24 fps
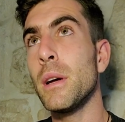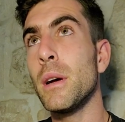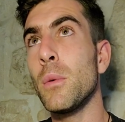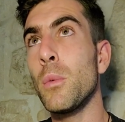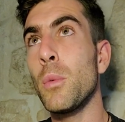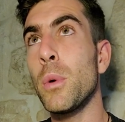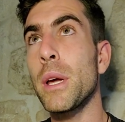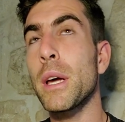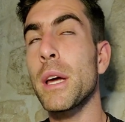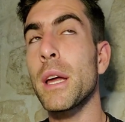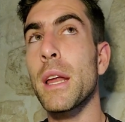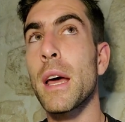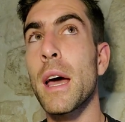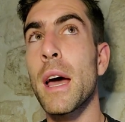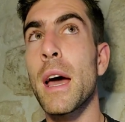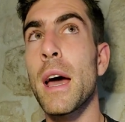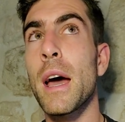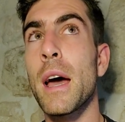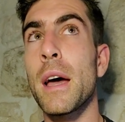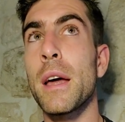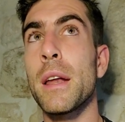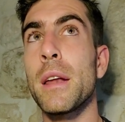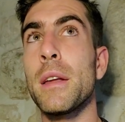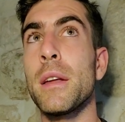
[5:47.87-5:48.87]
we could
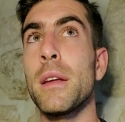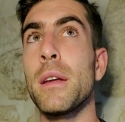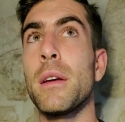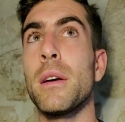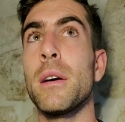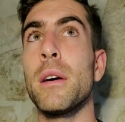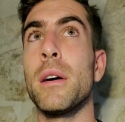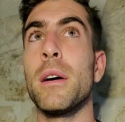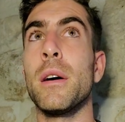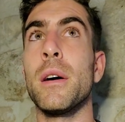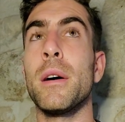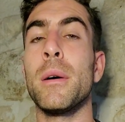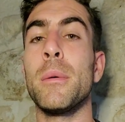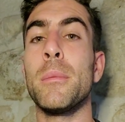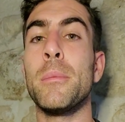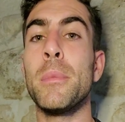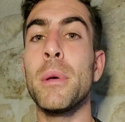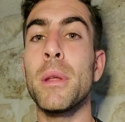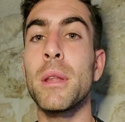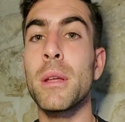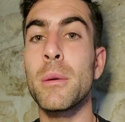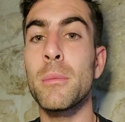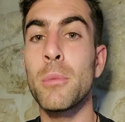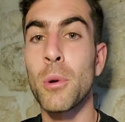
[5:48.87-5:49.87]
add $1
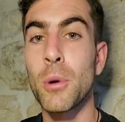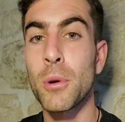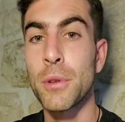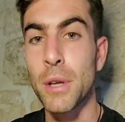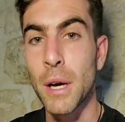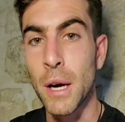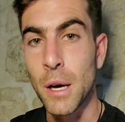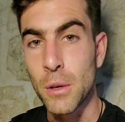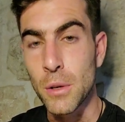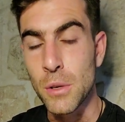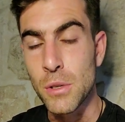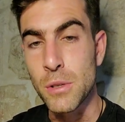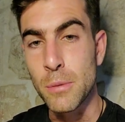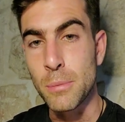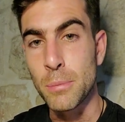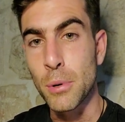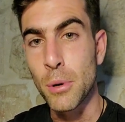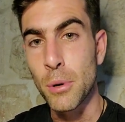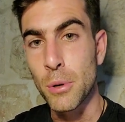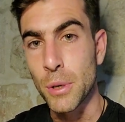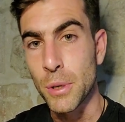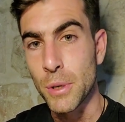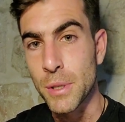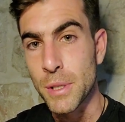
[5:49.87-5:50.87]
million more of
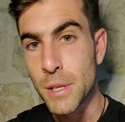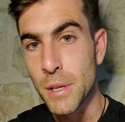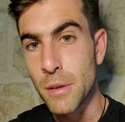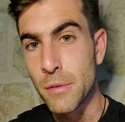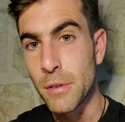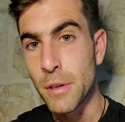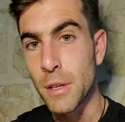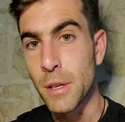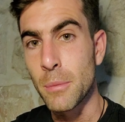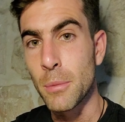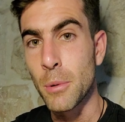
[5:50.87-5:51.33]
productivity,